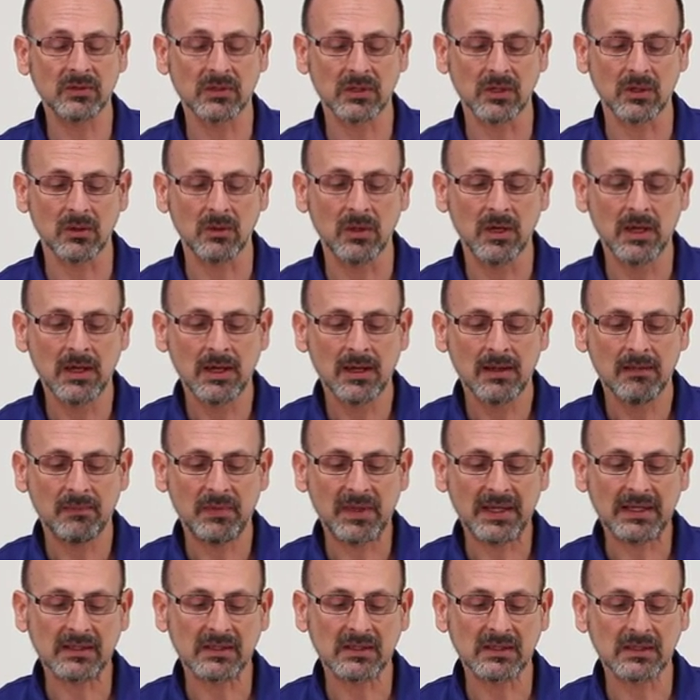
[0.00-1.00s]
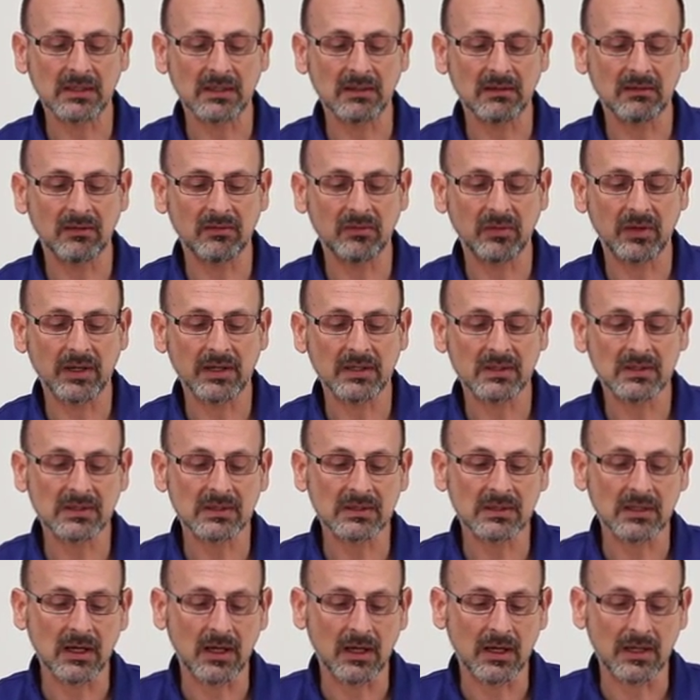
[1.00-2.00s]
So that instead of the very
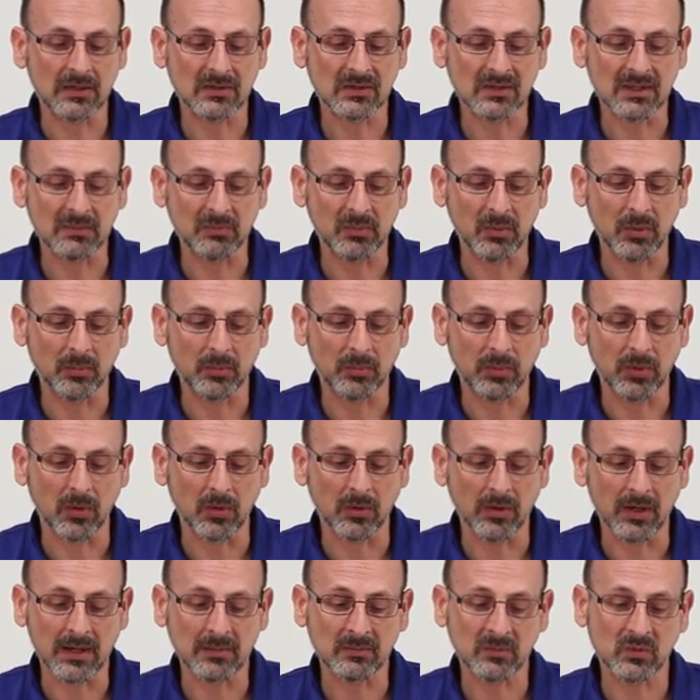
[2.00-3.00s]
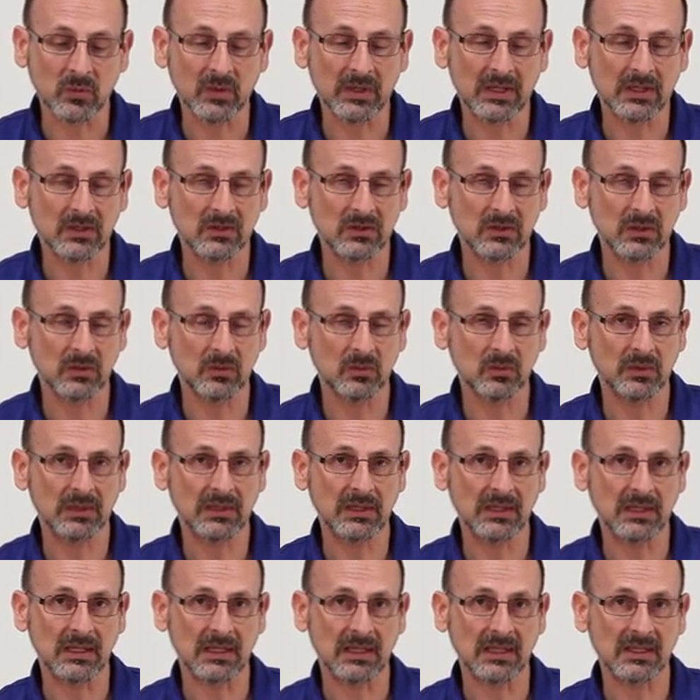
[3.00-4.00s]
uh, simple programs we could do
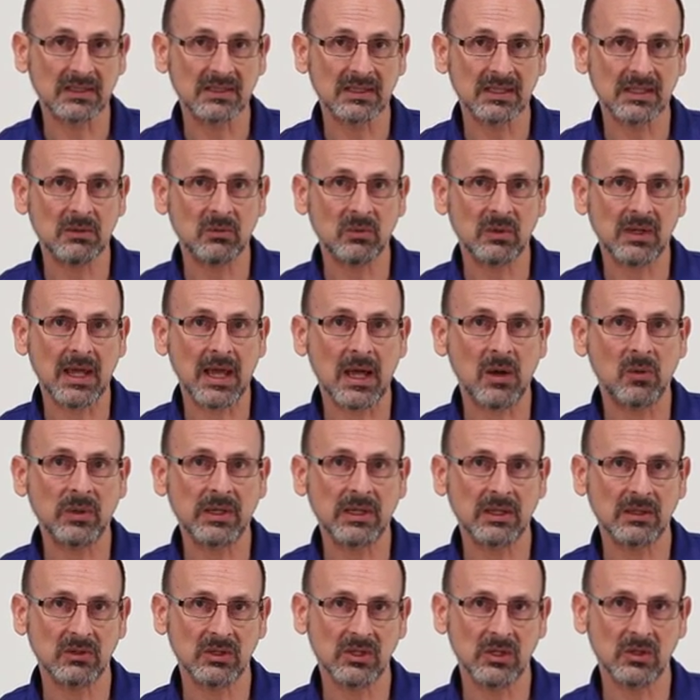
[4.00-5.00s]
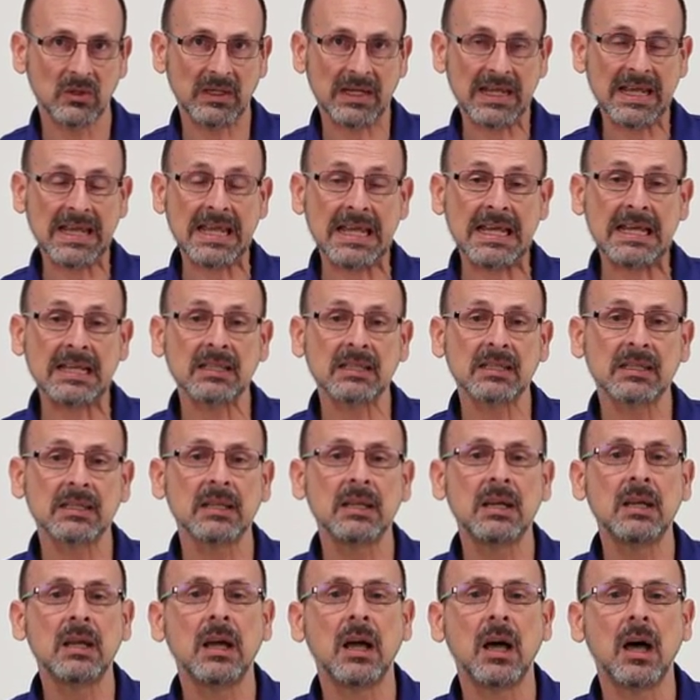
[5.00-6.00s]
with the NXT, now we can do enhanced
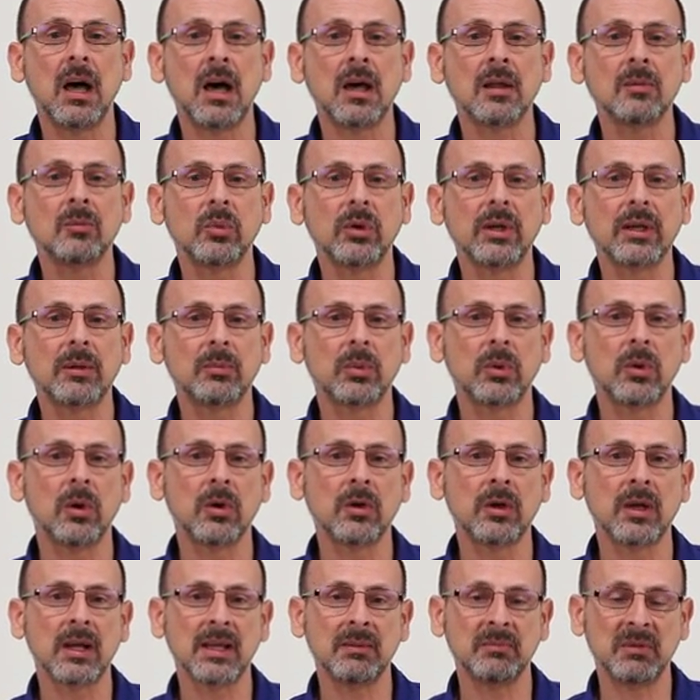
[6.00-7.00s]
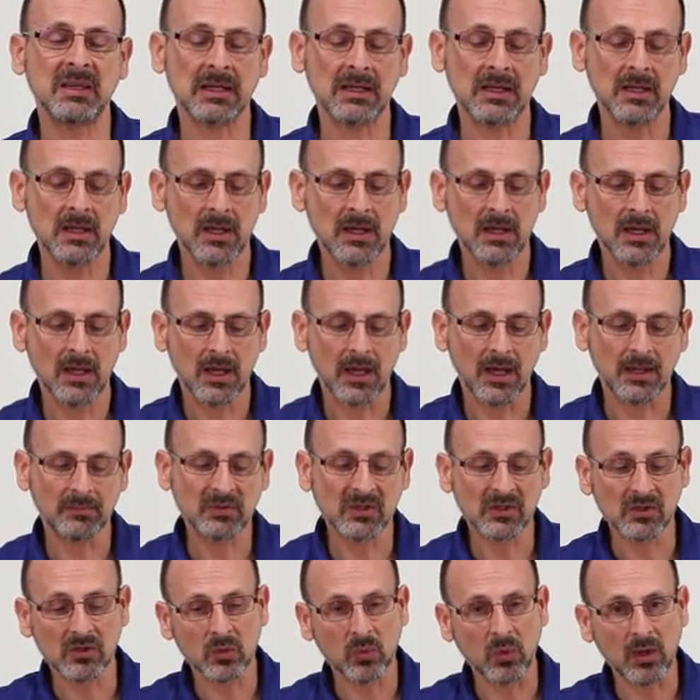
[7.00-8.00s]
on-brick programming up
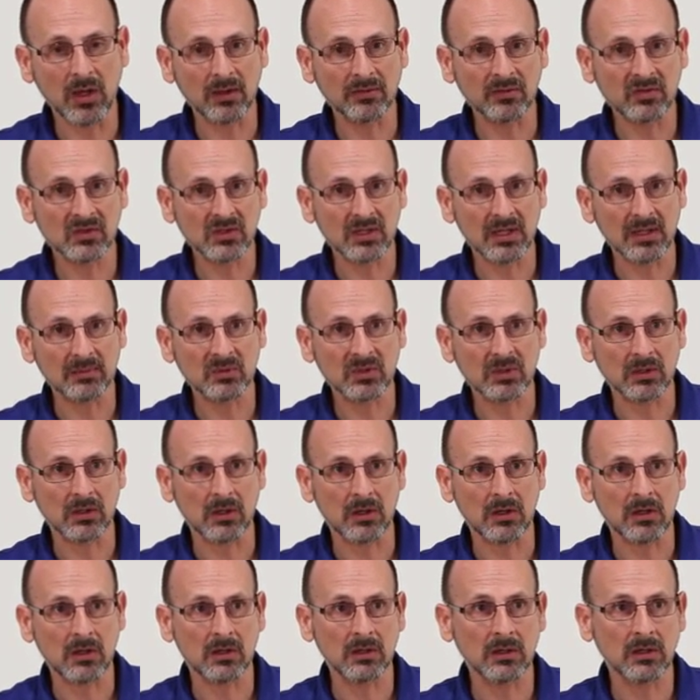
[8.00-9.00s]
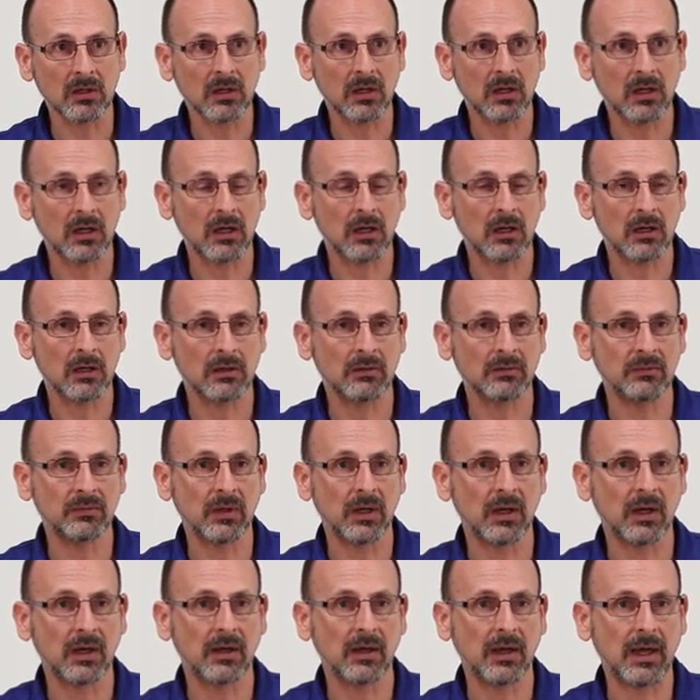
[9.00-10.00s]
to 12 steps long of
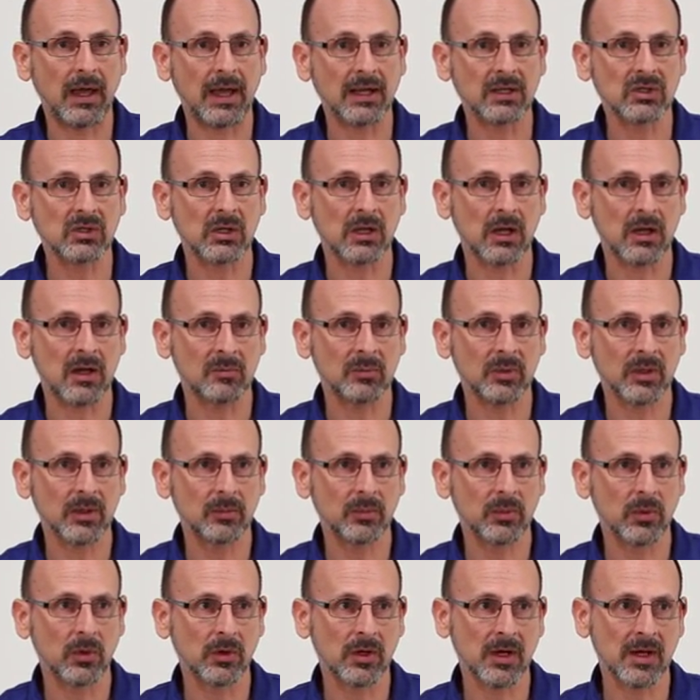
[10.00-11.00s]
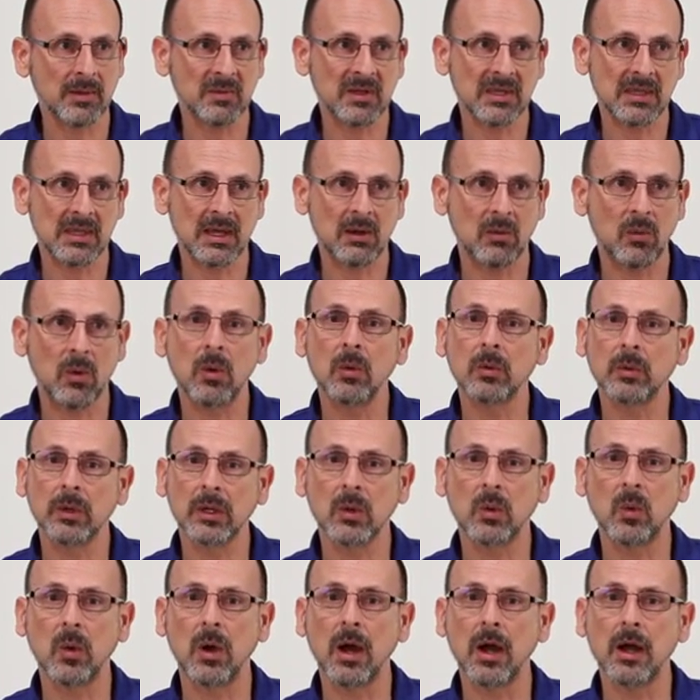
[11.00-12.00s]
uh, actually on-brick programming that won't
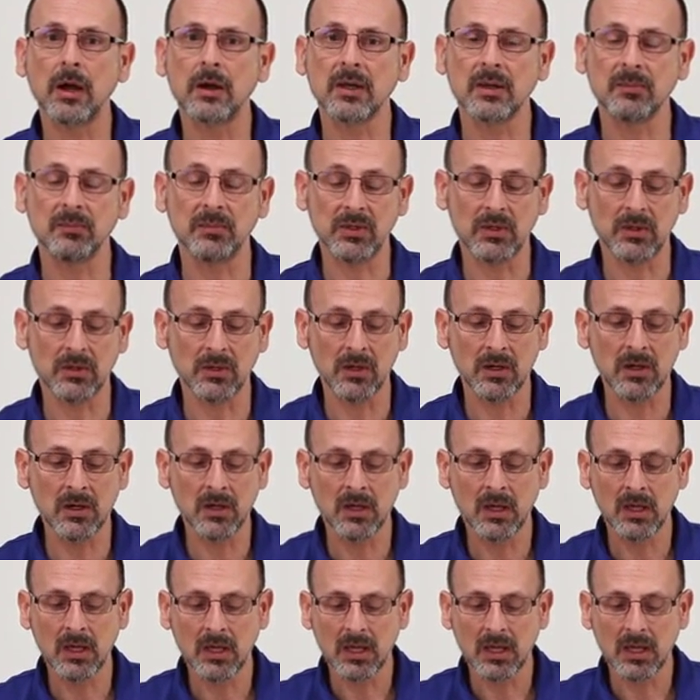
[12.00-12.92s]
require a computer.